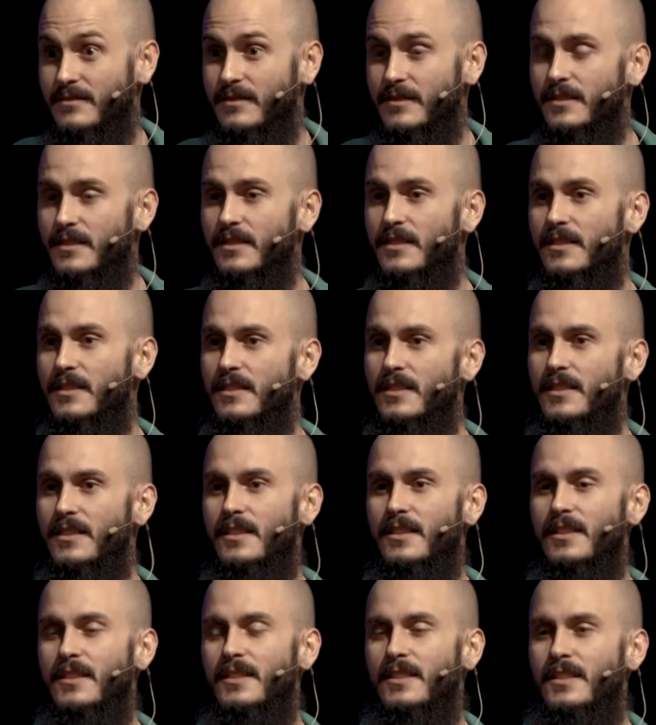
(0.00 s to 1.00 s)

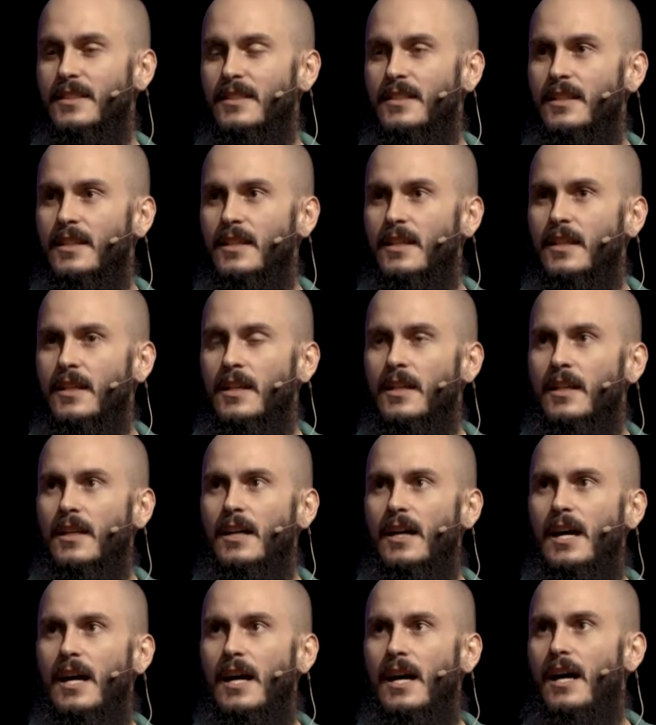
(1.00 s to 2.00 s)

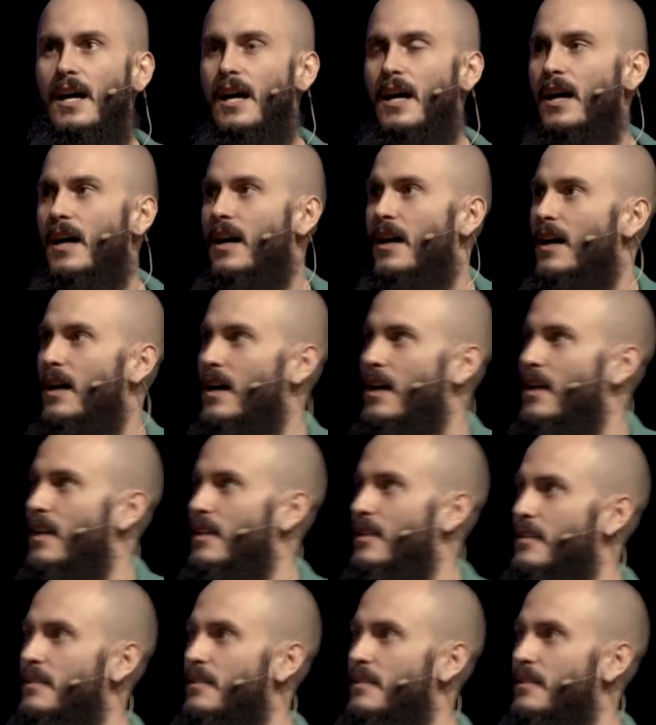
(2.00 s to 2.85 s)
(no one is talking)